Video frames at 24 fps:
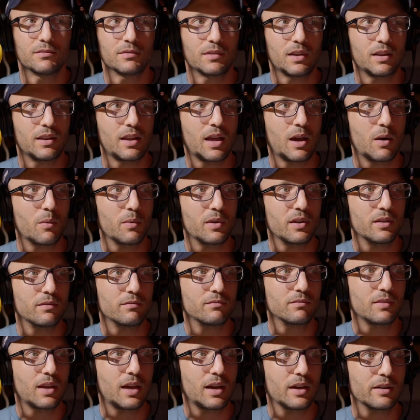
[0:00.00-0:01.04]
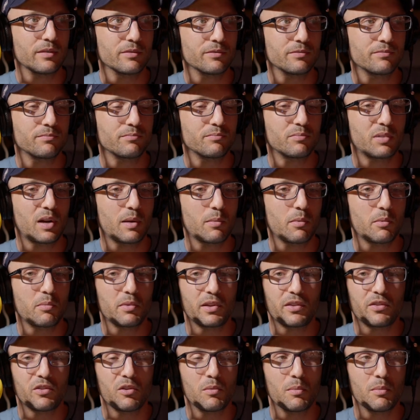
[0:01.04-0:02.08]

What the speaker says: And now we have probably too